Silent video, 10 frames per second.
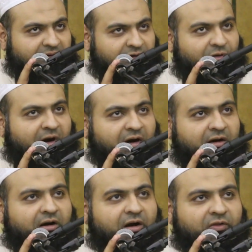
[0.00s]
You
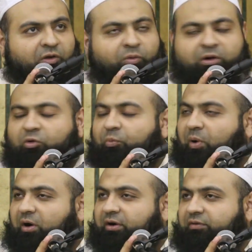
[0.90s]
are the one who
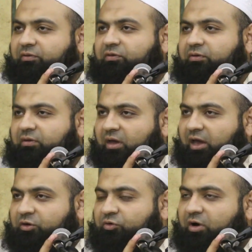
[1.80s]
pardons,
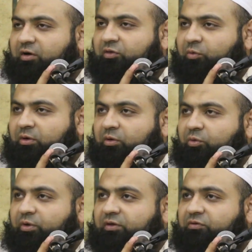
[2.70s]
and you are the one
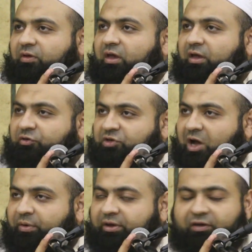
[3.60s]
who is
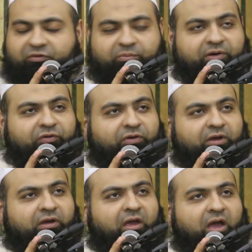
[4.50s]
showering His
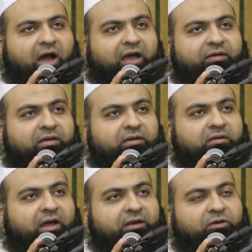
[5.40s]
mercy. I,
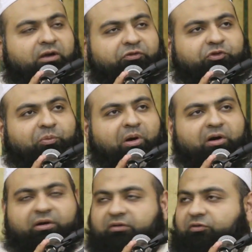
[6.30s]
you know, and you love to
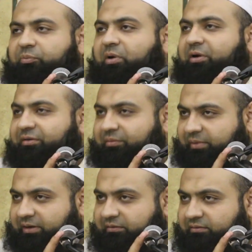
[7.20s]
pardon, so
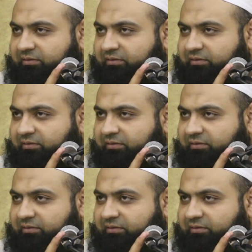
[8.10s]
pardon me.